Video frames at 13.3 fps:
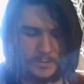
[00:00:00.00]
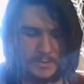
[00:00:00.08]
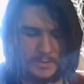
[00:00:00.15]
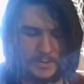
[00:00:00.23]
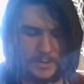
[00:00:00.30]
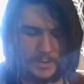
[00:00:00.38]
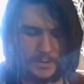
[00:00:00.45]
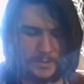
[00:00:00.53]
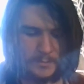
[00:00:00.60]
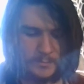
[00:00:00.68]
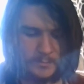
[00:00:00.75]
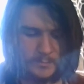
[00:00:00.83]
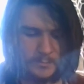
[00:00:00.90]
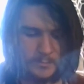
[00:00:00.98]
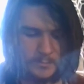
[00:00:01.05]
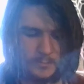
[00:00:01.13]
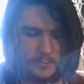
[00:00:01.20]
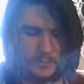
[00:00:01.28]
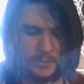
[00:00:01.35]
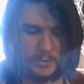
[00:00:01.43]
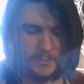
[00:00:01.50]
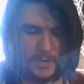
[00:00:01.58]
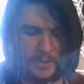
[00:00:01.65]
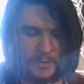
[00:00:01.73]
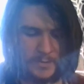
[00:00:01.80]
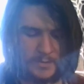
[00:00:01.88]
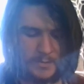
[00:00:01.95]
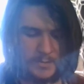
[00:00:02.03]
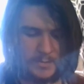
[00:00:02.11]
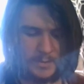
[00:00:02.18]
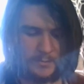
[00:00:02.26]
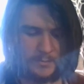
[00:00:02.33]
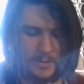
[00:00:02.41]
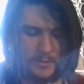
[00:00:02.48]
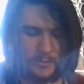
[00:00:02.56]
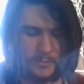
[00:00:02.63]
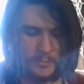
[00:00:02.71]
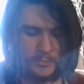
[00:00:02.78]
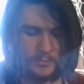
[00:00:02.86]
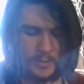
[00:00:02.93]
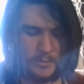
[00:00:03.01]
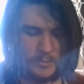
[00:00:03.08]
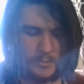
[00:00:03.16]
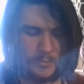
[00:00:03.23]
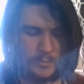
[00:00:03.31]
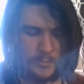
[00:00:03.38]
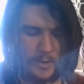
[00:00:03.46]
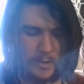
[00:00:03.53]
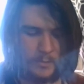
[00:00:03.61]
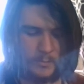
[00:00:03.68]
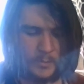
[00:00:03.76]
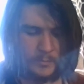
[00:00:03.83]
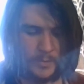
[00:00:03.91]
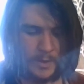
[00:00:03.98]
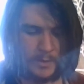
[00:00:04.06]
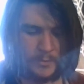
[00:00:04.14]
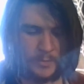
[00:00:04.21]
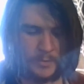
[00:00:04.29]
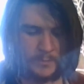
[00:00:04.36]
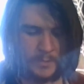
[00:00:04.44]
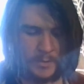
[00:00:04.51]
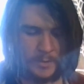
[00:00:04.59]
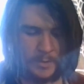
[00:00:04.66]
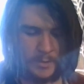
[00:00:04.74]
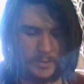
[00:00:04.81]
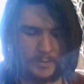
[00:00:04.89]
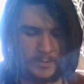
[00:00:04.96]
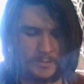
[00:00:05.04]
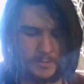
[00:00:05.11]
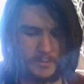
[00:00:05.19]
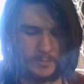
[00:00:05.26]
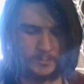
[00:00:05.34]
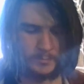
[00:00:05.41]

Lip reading: does it say? Each pack contains a secret rare, ultra rare, super rare, 1 rare, and 12 common cards,